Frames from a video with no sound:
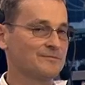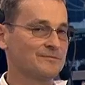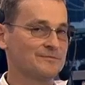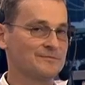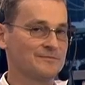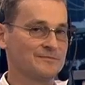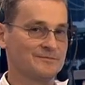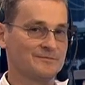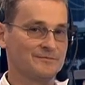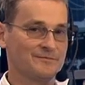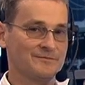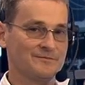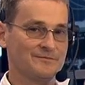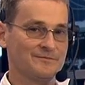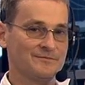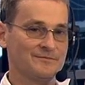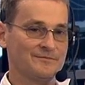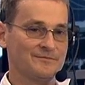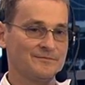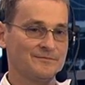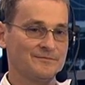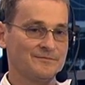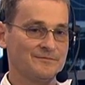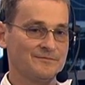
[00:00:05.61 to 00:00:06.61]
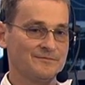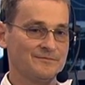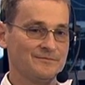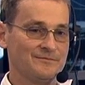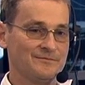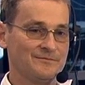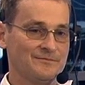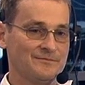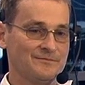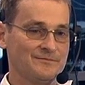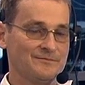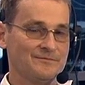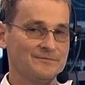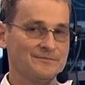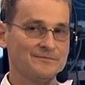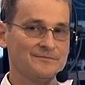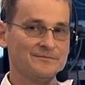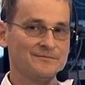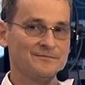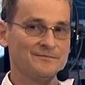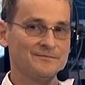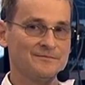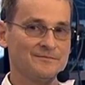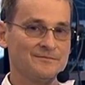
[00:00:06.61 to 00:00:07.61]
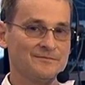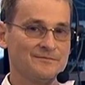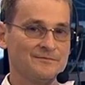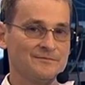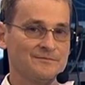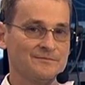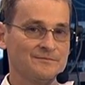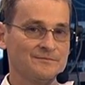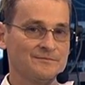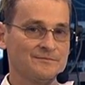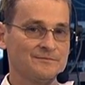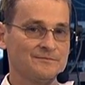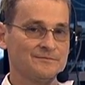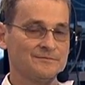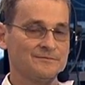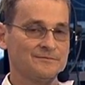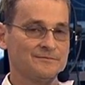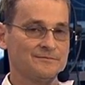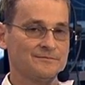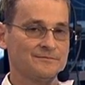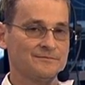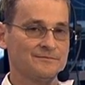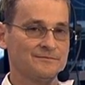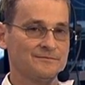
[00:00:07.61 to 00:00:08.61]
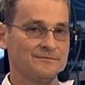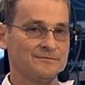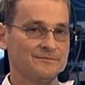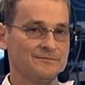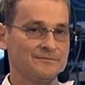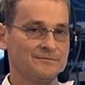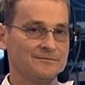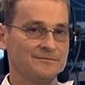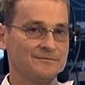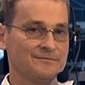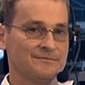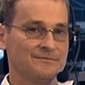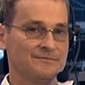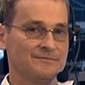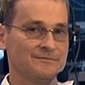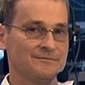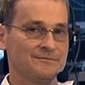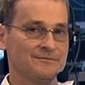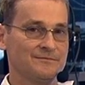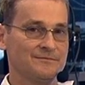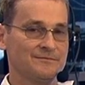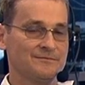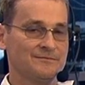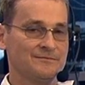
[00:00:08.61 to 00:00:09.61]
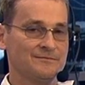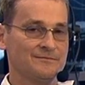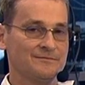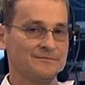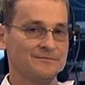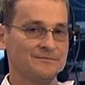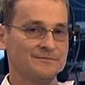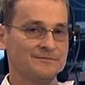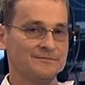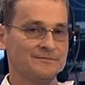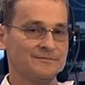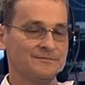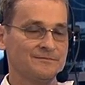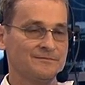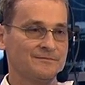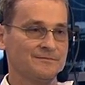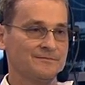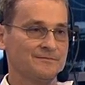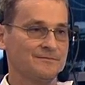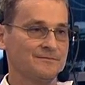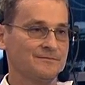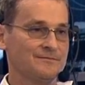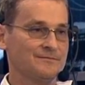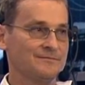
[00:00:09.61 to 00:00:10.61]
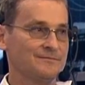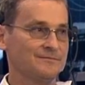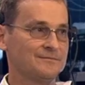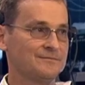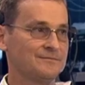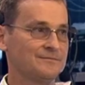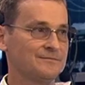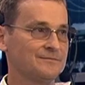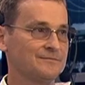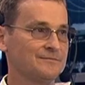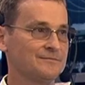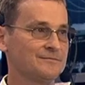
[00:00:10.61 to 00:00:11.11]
[no speech]